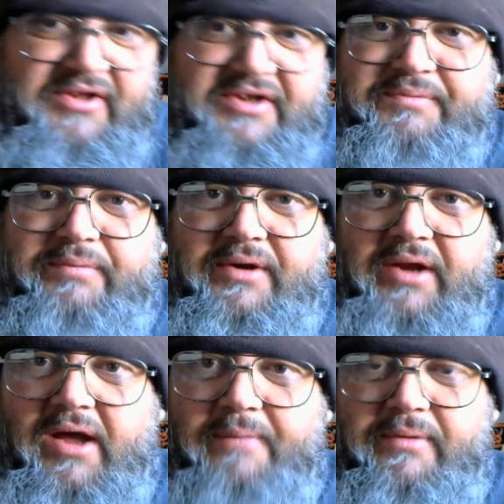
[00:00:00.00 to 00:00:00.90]
this put
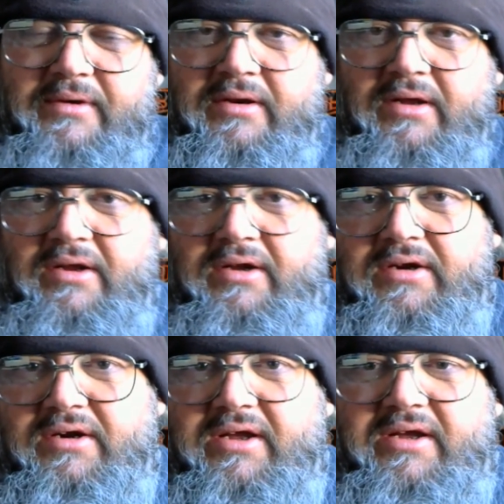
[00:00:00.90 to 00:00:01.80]
up, and
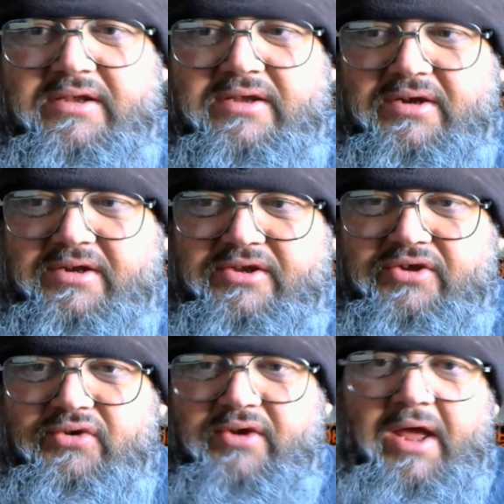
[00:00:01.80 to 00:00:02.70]
it took
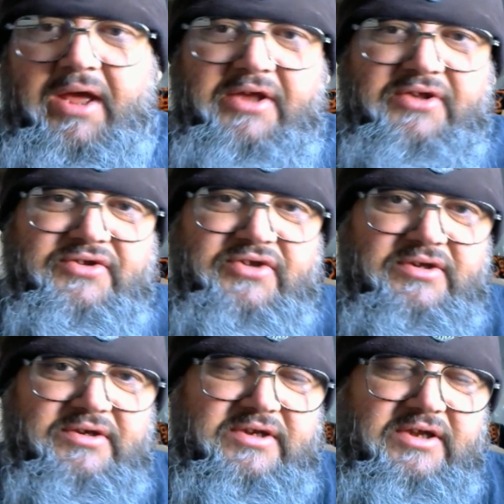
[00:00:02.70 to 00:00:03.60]
2 days
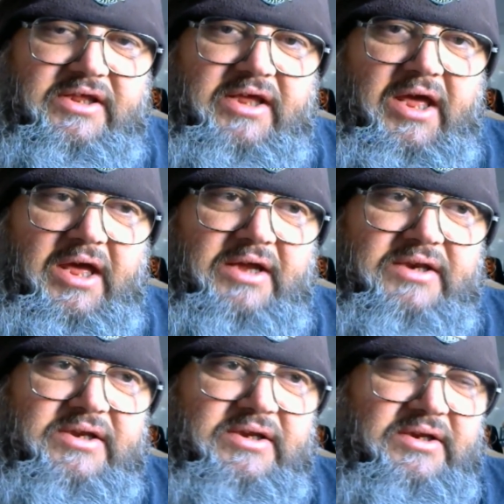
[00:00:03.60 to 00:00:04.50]
to
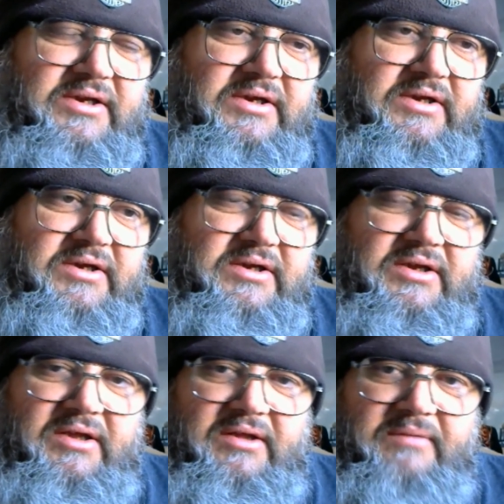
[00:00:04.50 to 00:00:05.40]
get
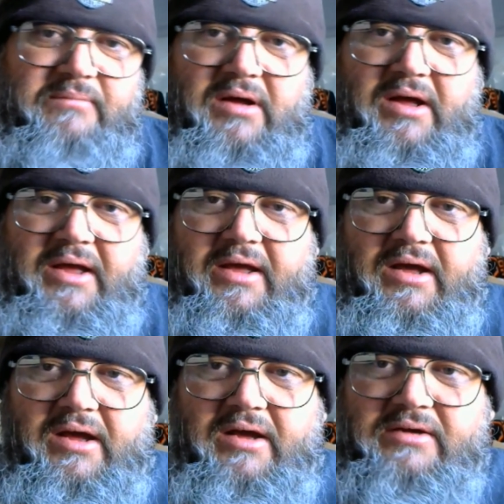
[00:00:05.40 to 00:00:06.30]

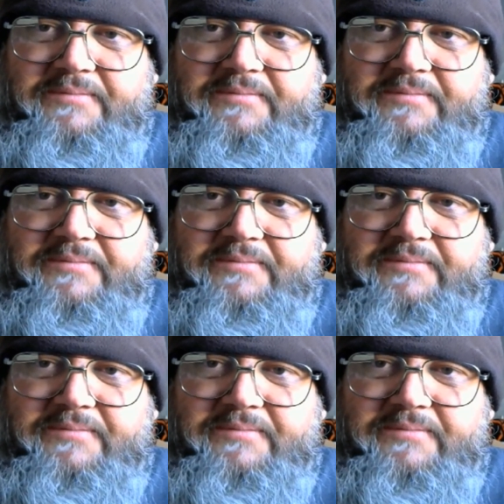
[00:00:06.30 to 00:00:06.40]
my